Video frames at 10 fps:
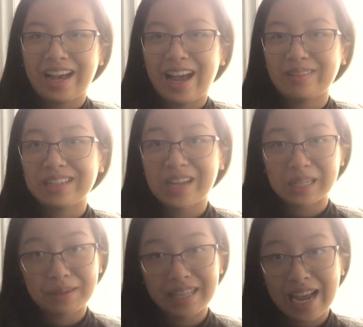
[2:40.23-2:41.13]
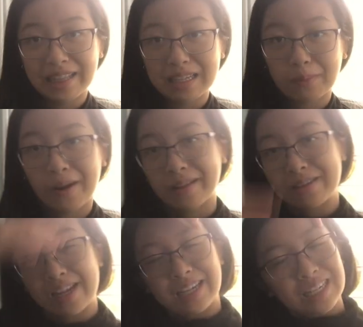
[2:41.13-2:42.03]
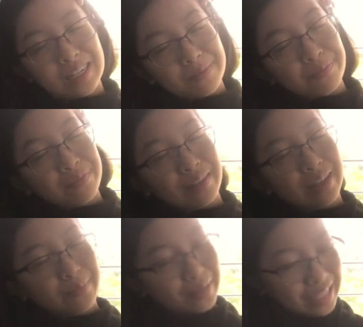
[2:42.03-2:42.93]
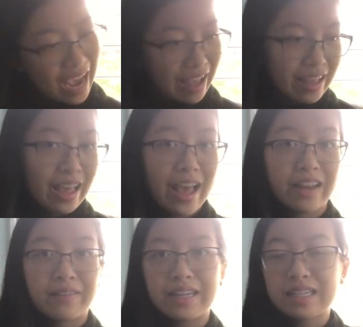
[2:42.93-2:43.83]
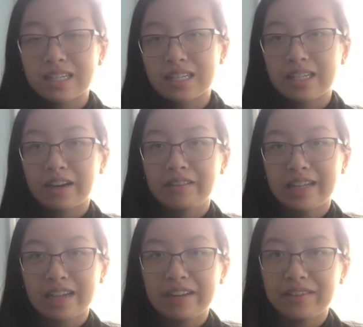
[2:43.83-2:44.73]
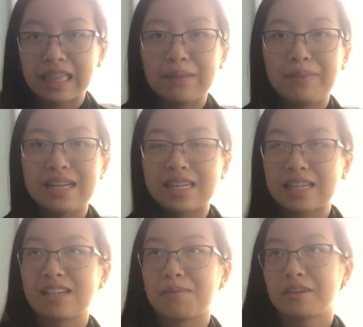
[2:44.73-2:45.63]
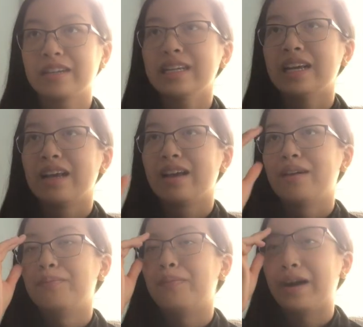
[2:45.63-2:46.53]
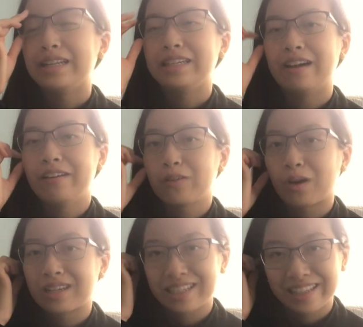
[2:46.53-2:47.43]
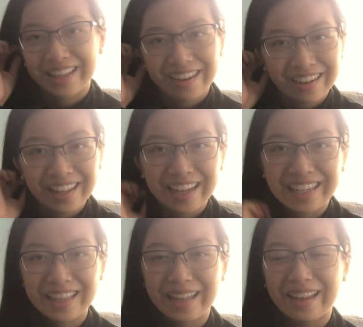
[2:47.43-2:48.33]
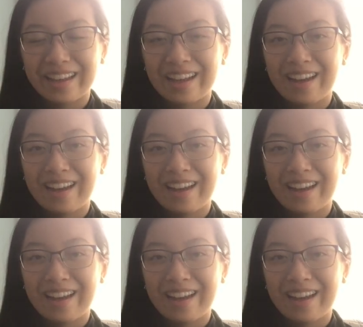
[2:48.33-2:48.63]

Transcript: I will talk about that in the spoiler section. But yeah, anyways, so that's kind of like the basic summary. But, you know, of course, they're, like, the,